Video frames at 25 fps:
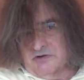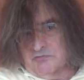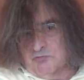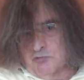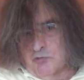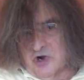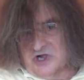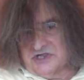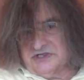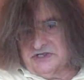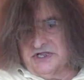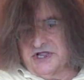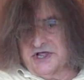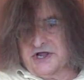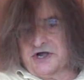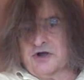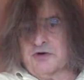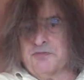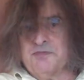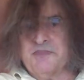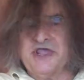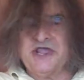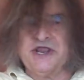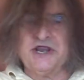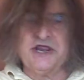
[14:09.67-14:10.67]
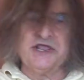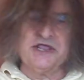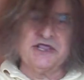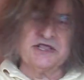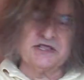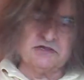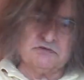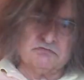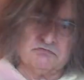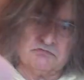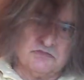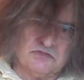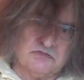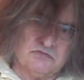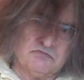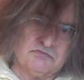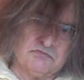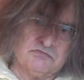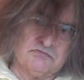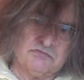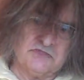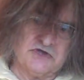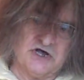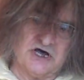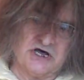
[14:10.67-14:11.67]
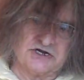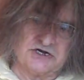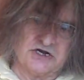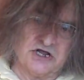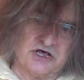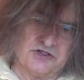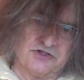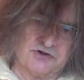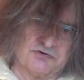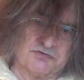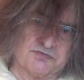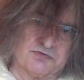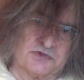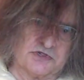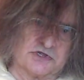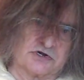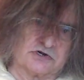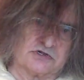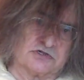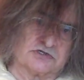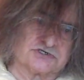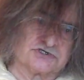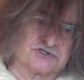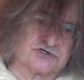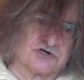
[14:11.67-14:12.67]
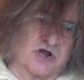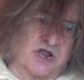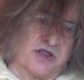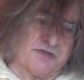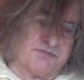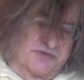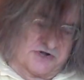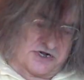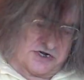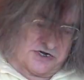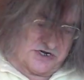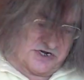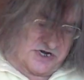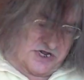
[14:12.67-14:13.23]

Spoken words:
in one dinner meeting and another political stripe in